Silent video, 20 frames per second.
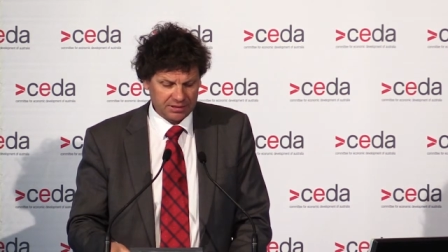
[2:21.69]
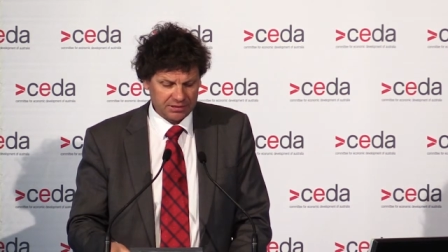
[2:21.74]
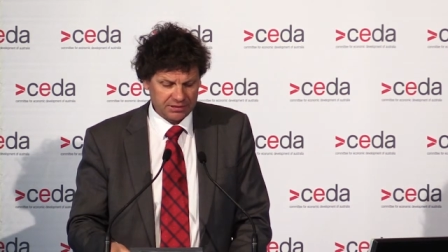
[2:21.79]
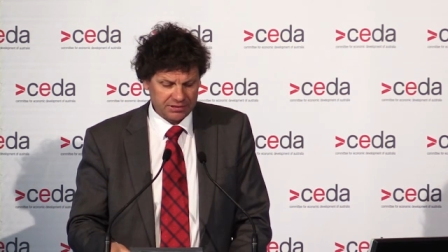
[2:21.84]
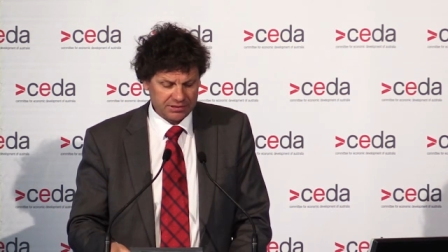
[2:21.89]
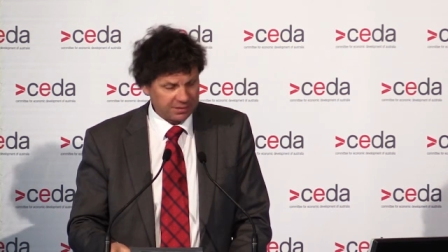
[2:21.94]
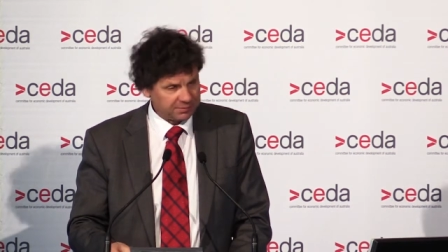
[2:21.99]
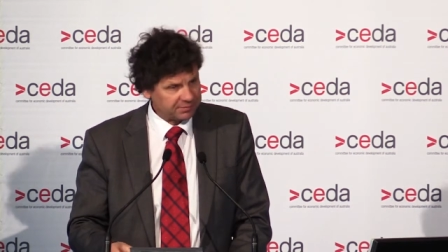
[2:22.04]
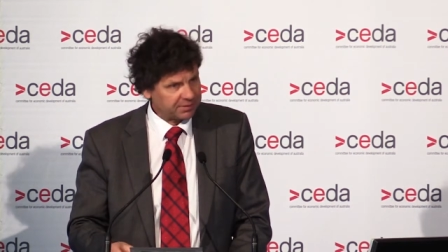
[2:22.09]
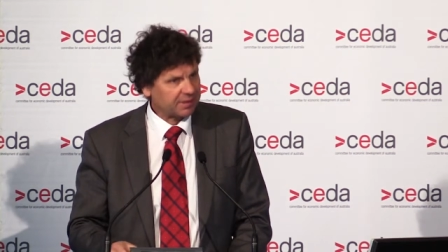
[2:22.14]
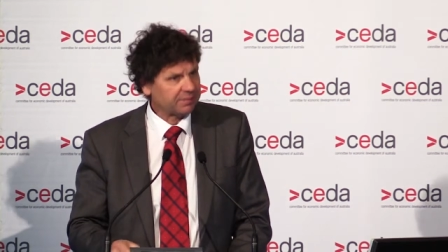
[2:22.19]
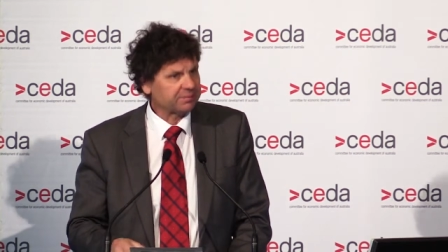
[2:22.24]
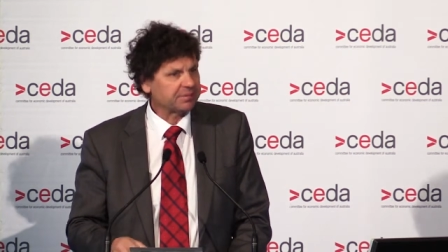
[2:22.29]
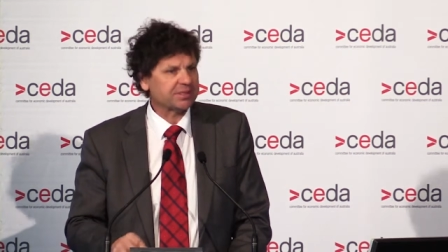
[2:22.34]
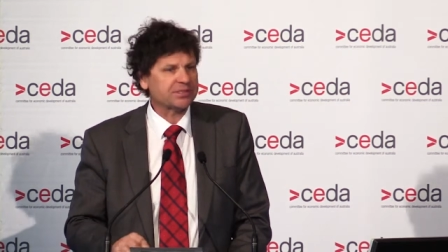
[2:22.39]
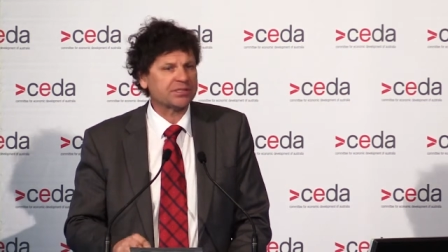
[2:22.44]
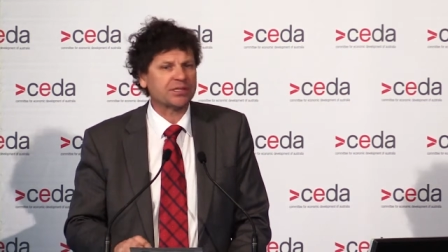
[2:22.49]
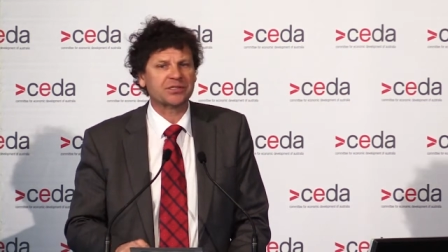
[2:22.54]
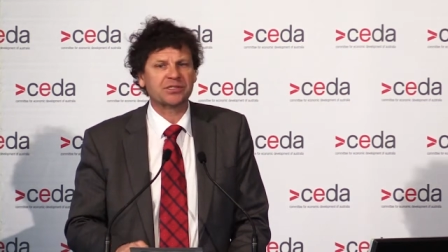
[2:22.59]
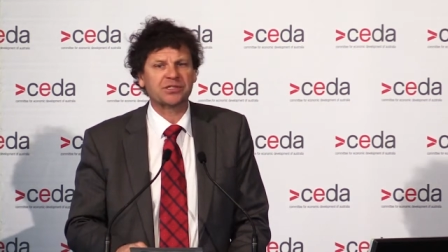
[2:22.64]
some
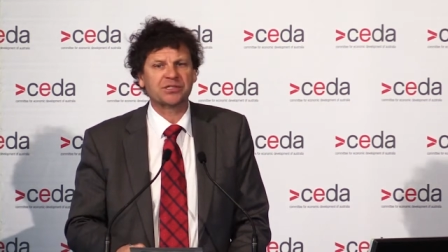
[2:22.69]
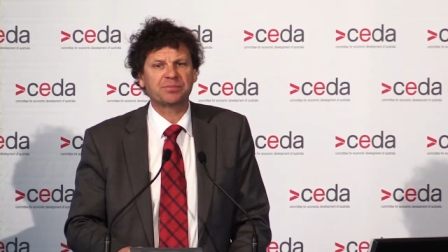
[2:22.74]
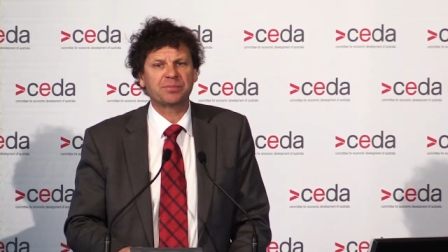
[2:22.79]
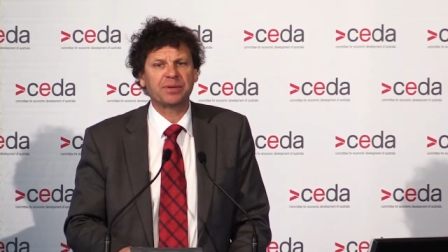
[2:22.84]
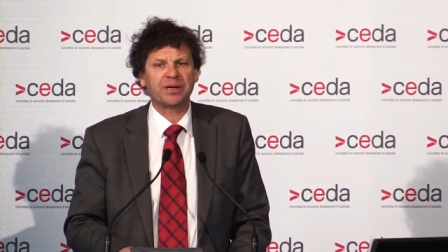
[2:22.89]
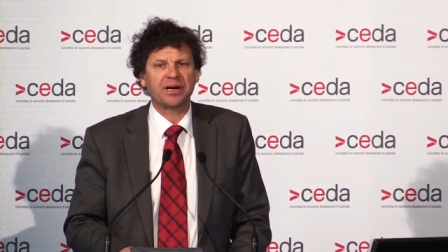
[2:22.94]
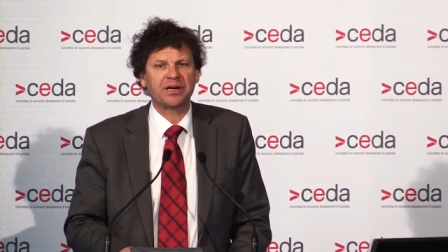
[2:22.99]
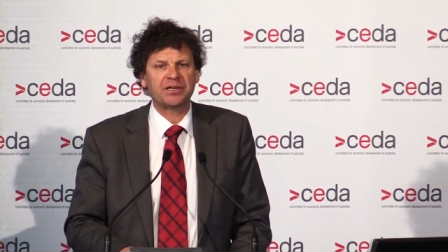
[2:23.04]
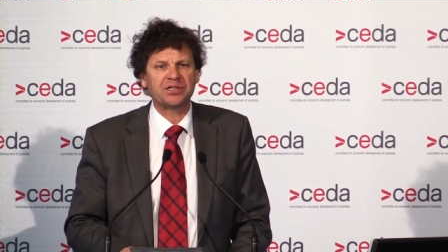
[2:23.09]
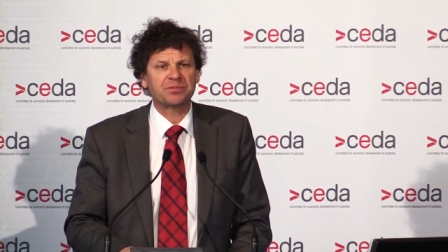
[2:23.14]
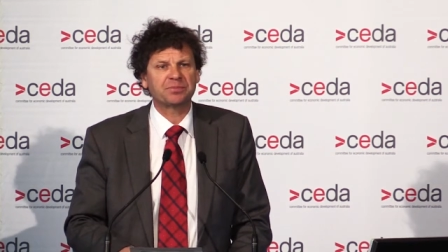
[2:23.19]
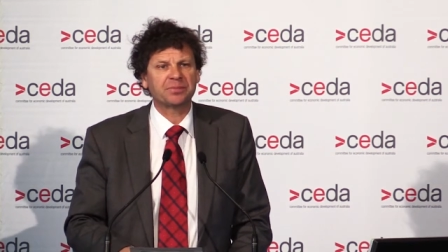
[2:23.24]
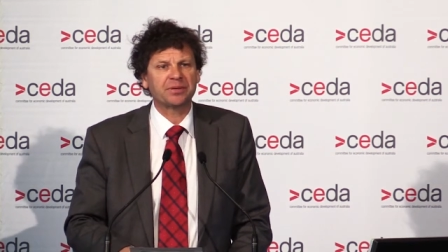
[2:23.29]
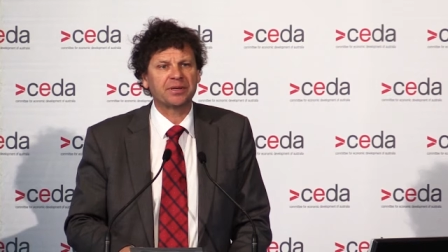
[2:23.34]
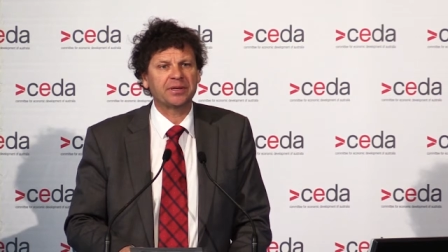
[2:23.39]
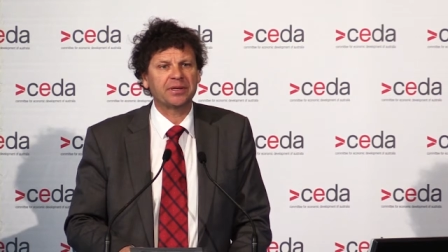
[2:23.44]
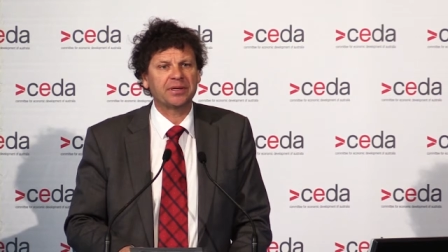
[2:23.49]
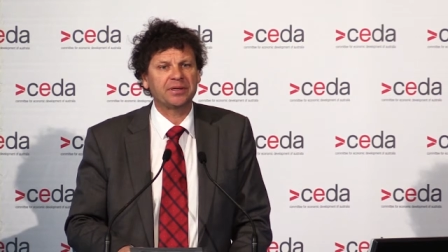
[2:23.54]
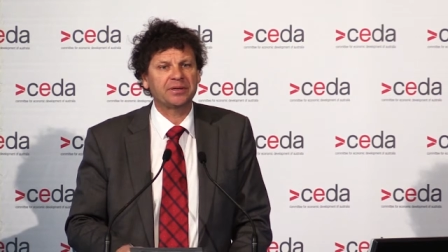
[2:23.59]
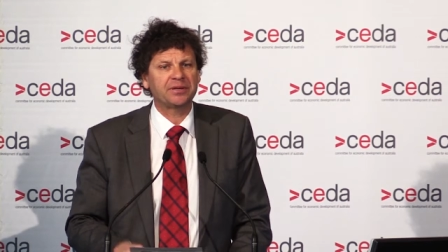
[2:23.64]
companies such as
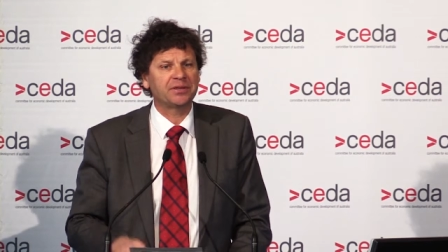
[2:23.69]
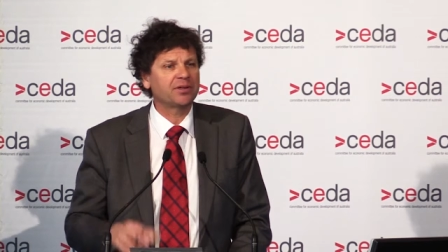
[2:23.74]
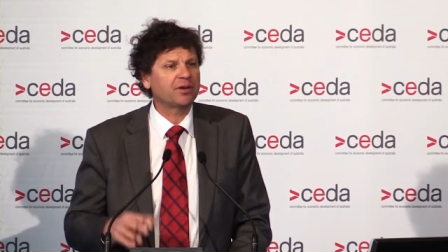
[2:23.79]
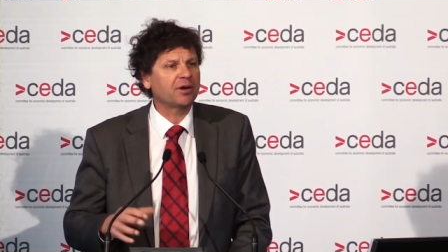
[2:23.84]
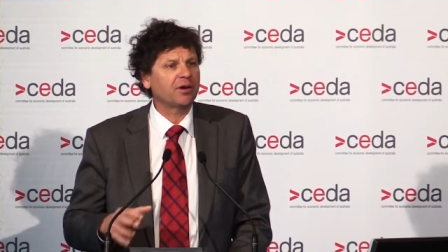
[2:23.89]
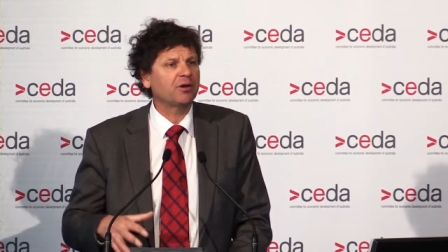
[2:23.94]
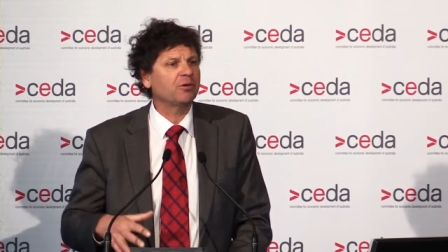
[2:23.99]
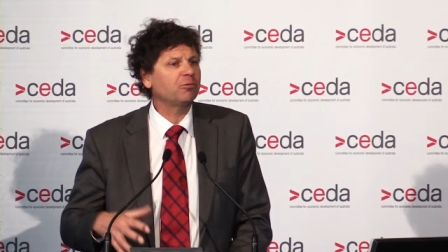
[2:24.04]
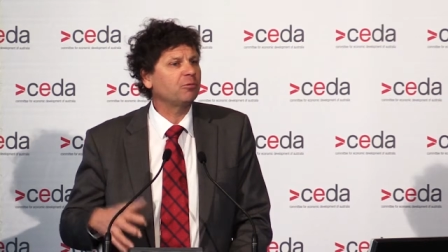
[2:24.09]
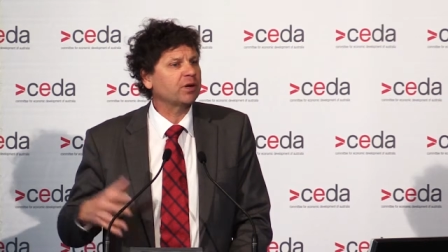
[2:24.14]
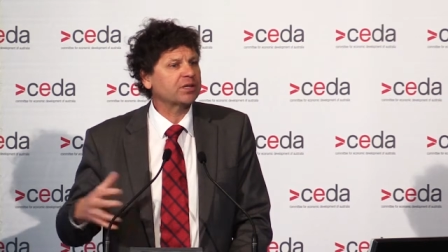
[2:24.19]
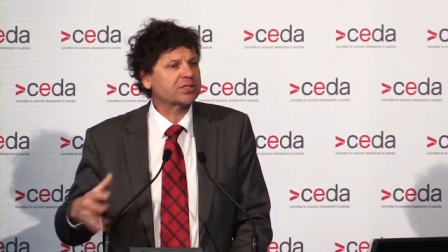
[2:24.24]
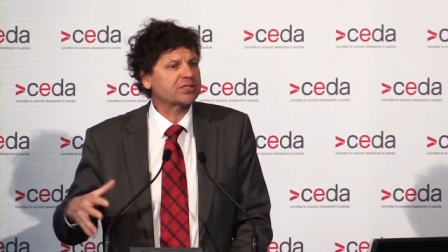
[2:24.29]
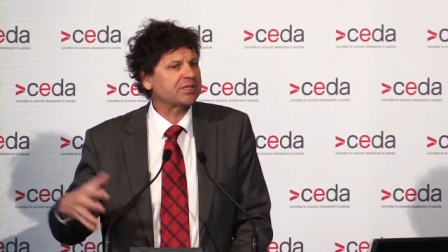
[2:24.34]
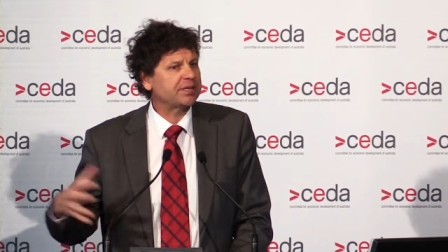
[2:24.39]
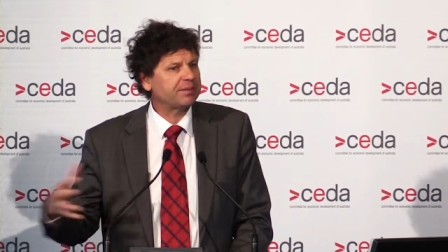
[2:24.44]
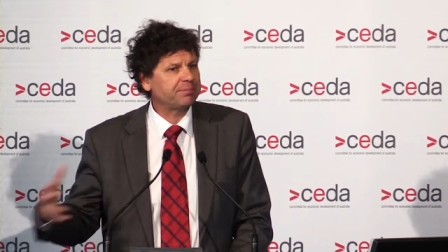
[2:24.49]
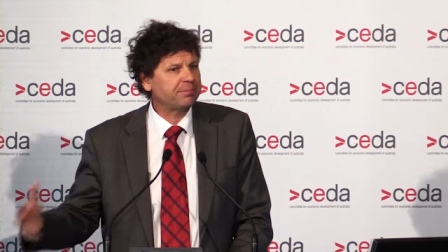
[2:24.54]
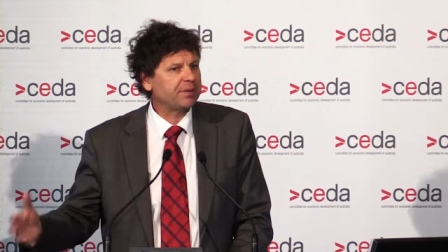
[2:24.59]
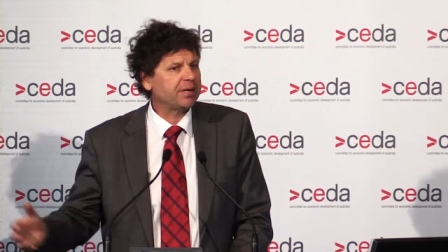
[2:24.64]
BHP go one
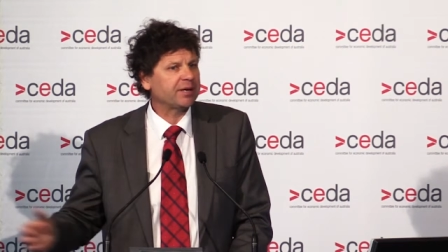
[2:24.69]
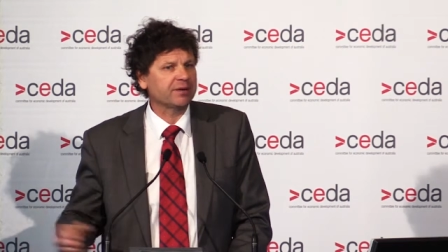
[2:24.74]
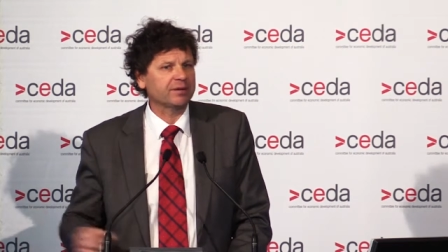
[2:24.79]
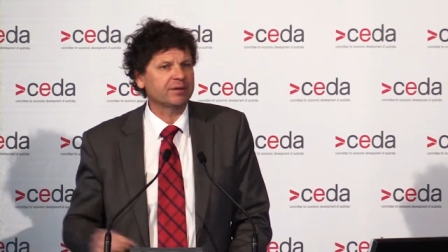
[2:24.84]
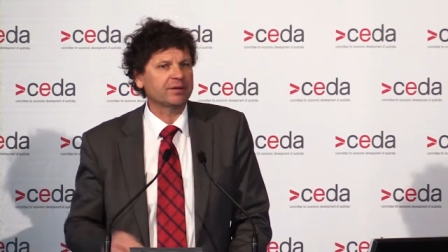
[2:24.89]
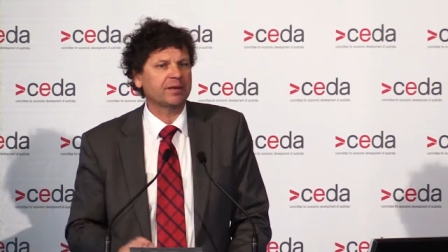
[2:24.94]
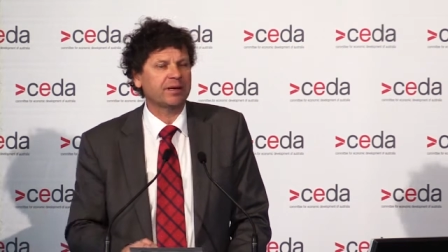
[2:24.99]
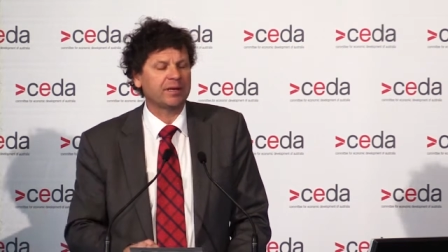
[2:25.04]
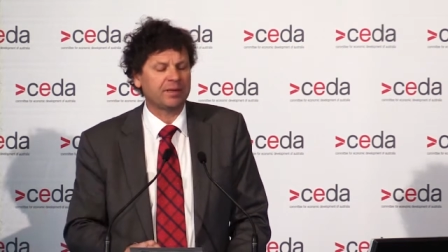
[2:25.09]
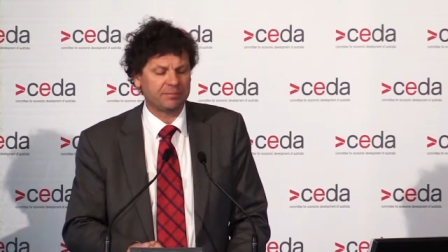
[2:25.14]
step better